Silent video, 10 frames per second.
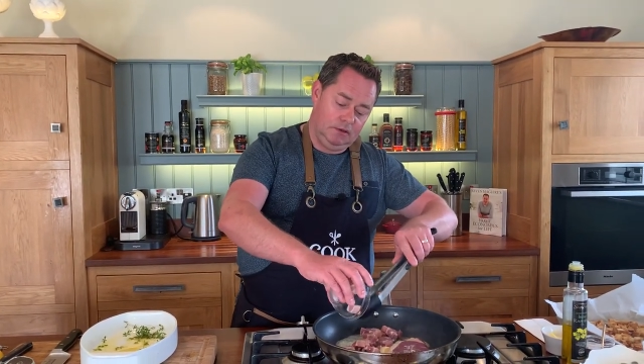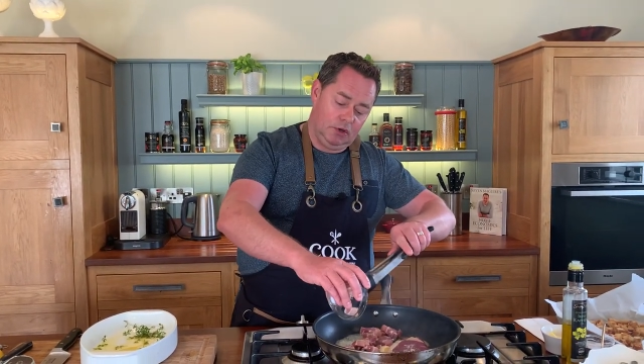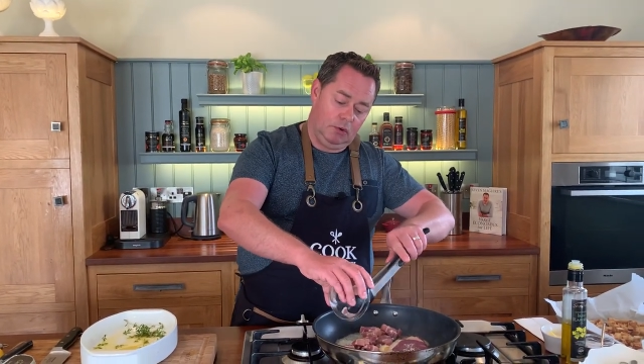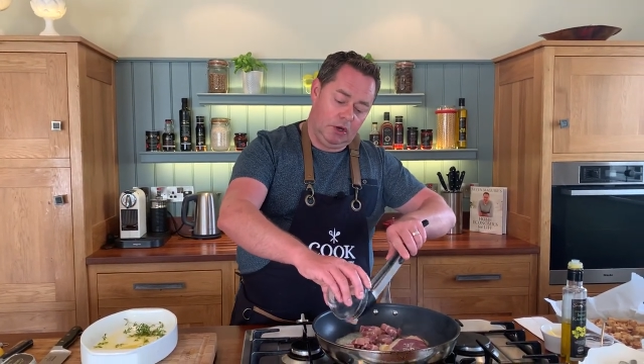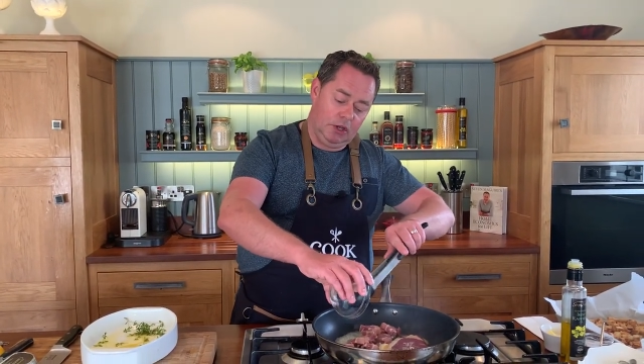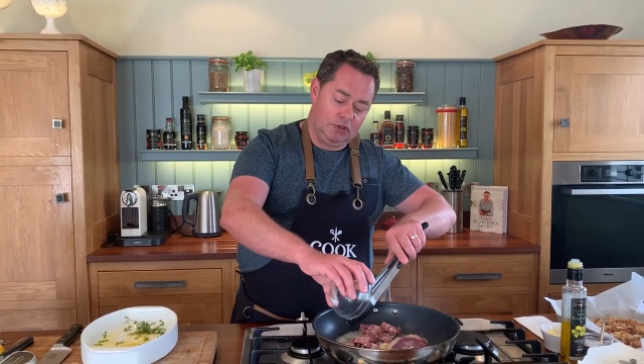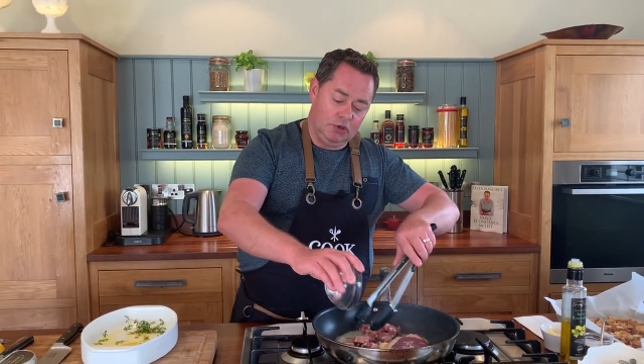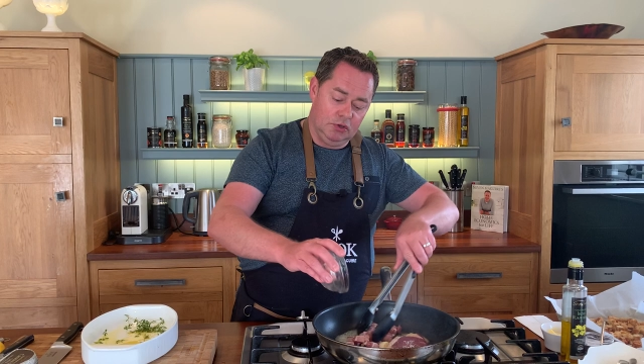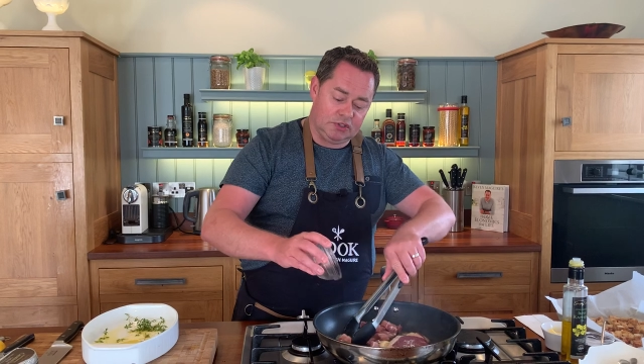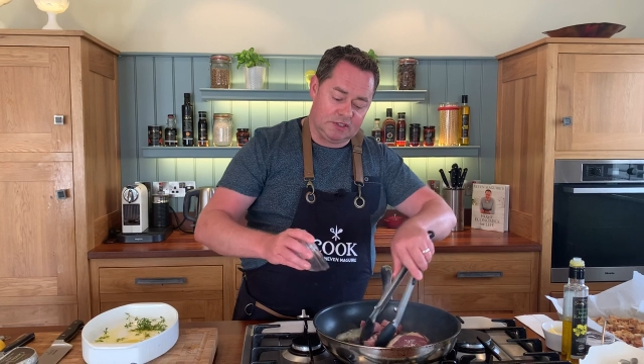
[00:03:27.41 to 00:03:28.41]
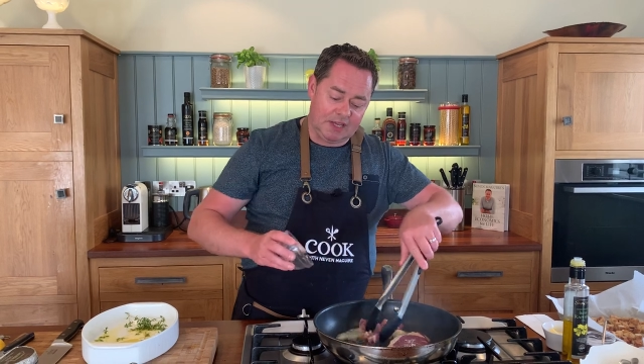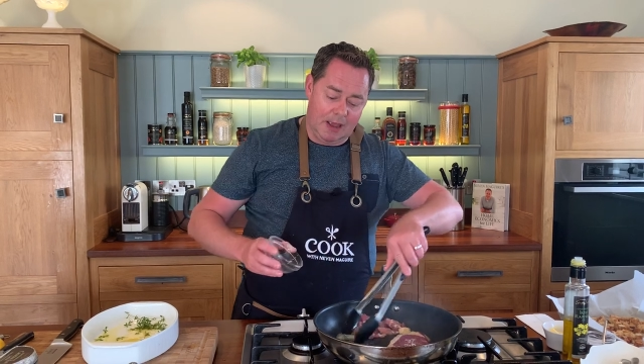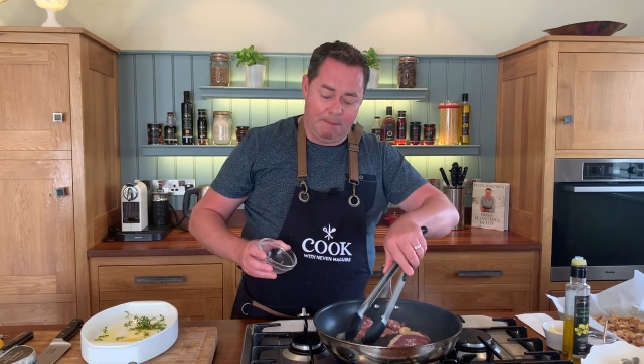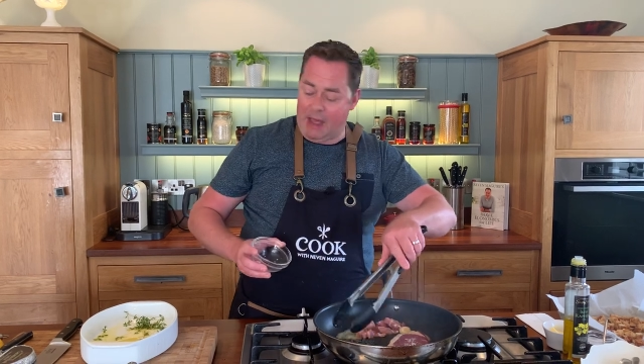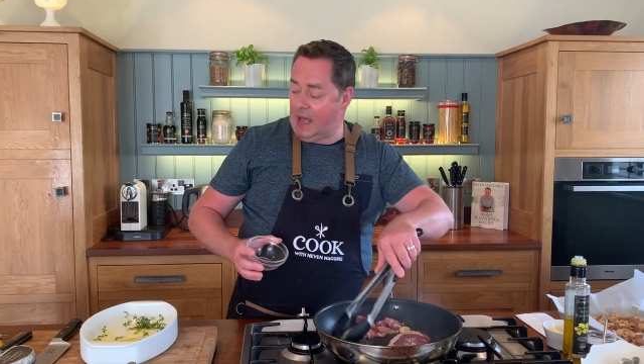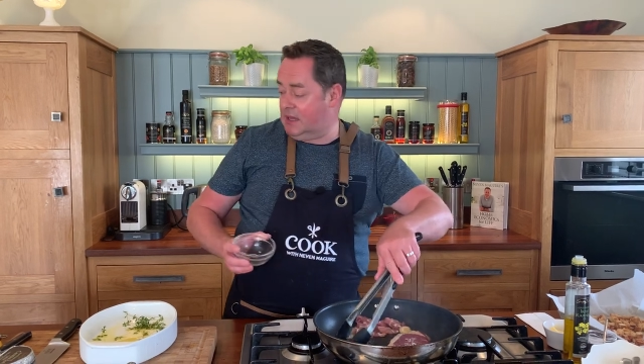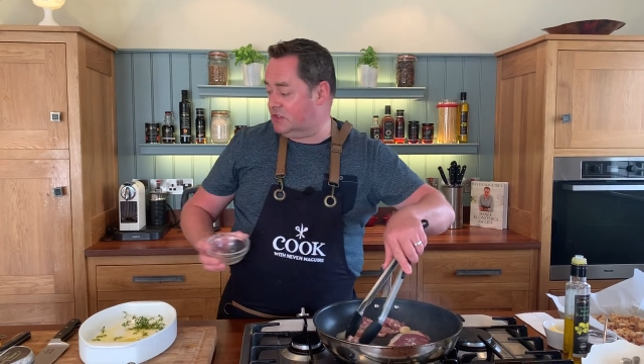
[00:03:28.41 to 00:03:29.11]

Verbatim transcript: So we're going to use the same pan.